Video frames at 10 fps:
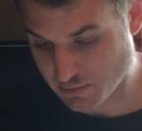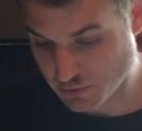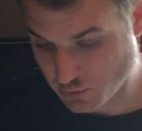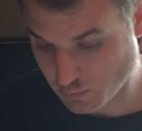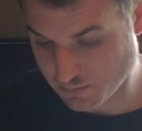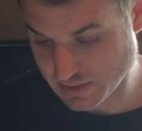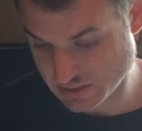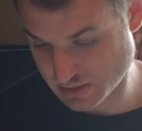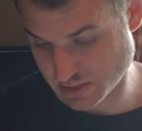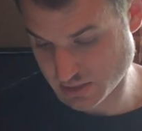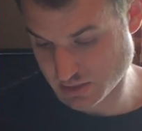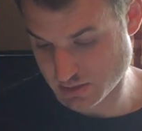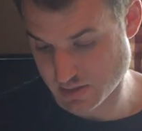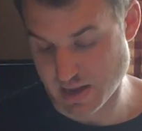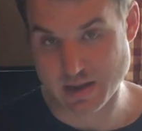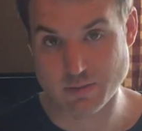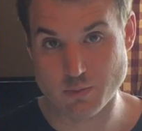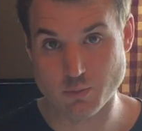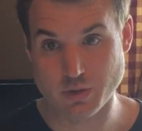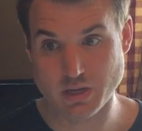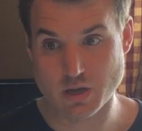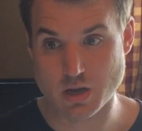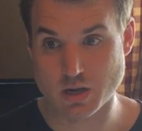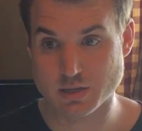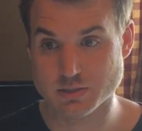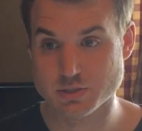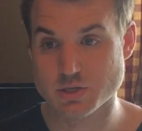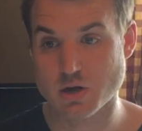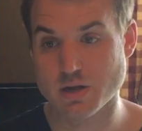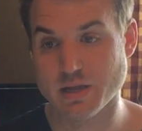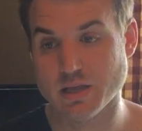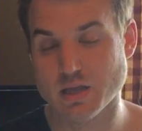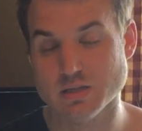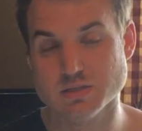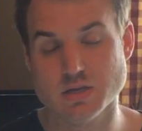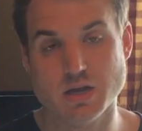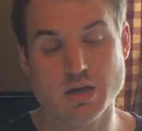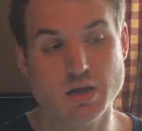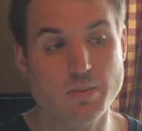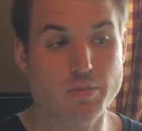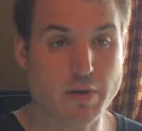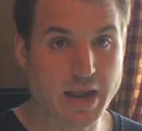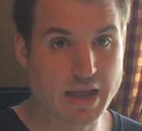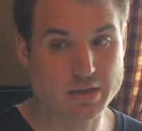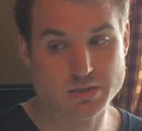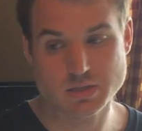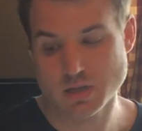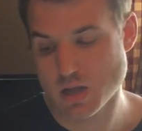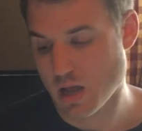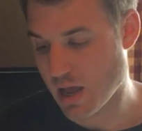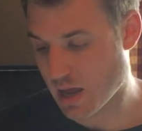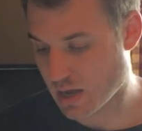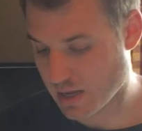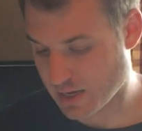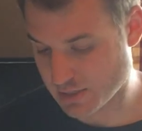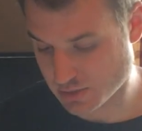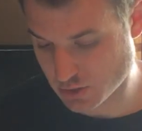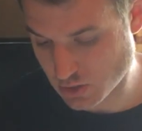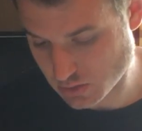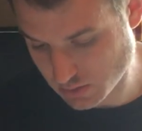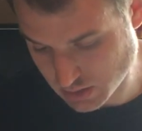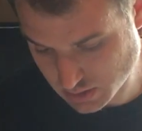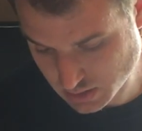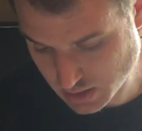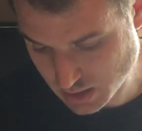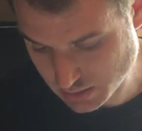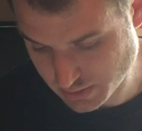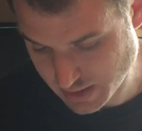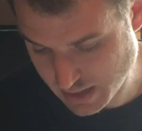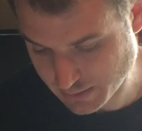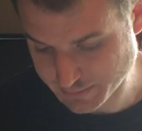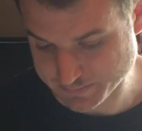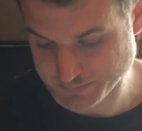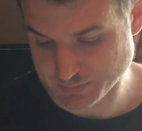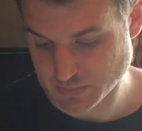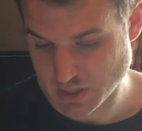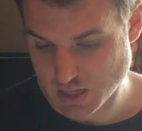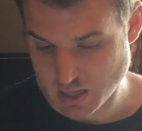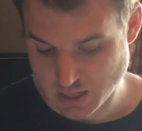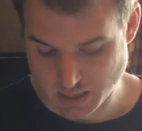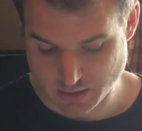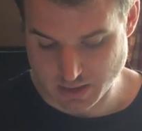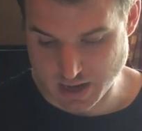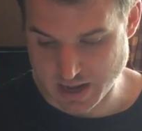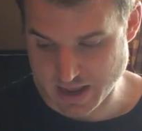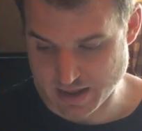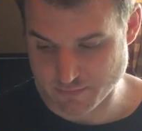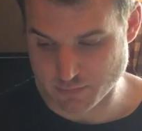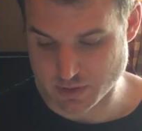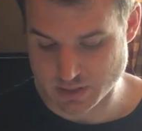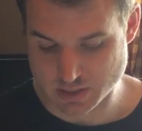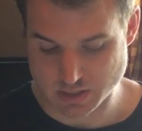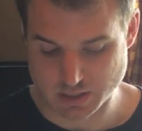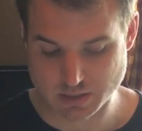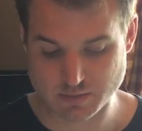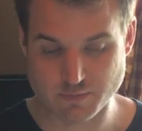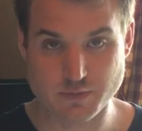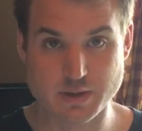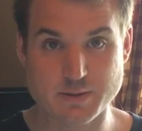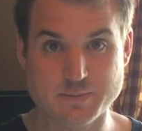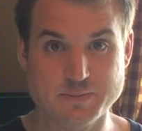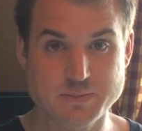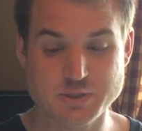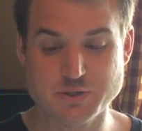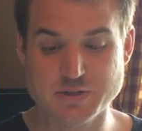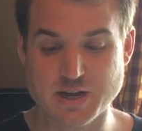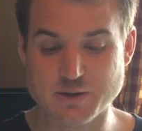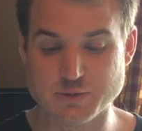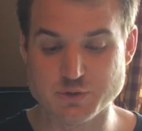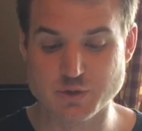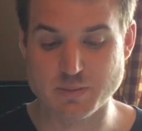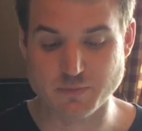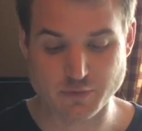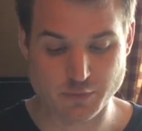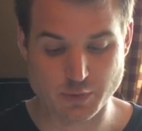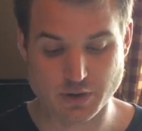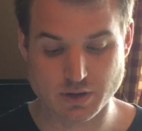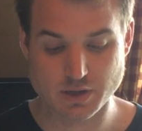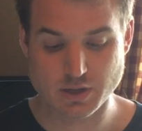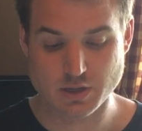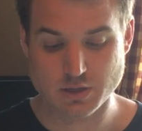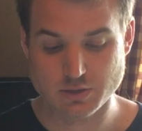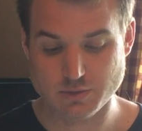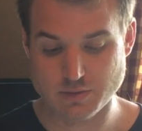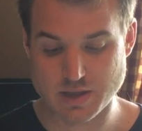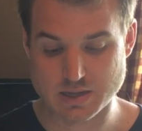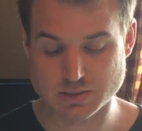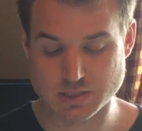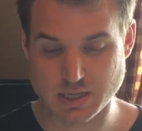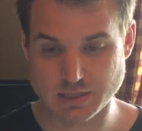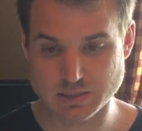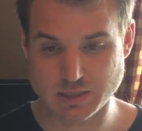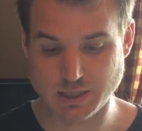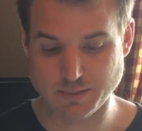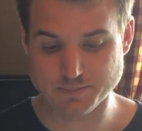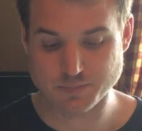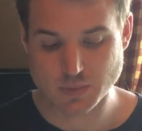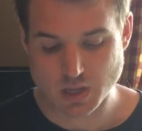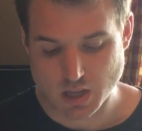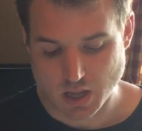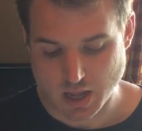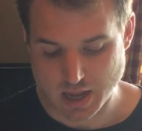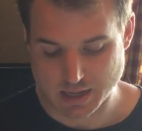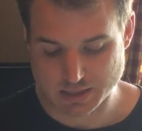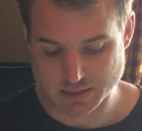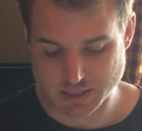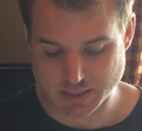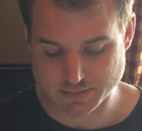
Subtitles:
new business that we are starting. It's a brand, and it's called Color Dollar. Here I have one of Mr. Donald Trump for 2018. And